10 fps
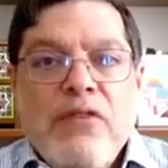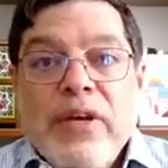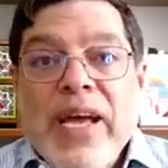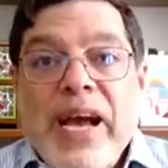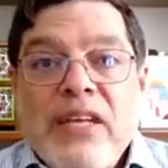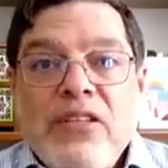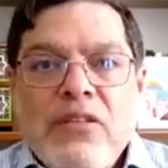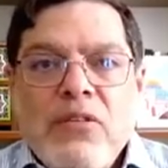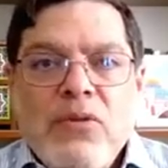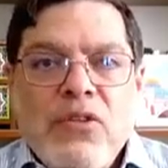for
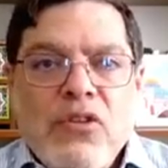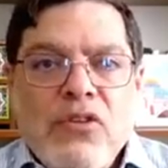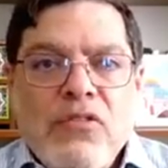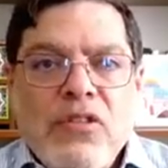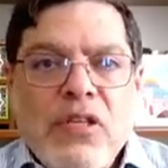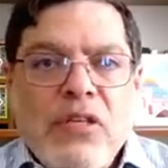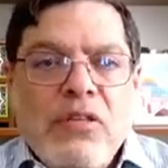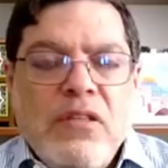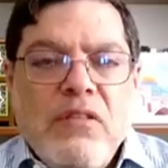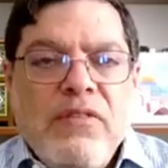gas reserves
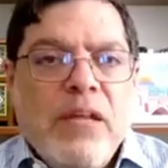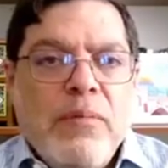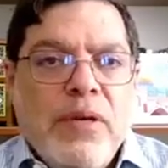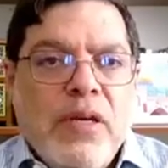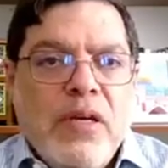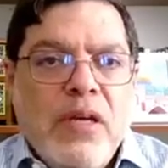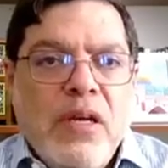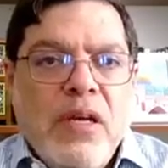and to develop a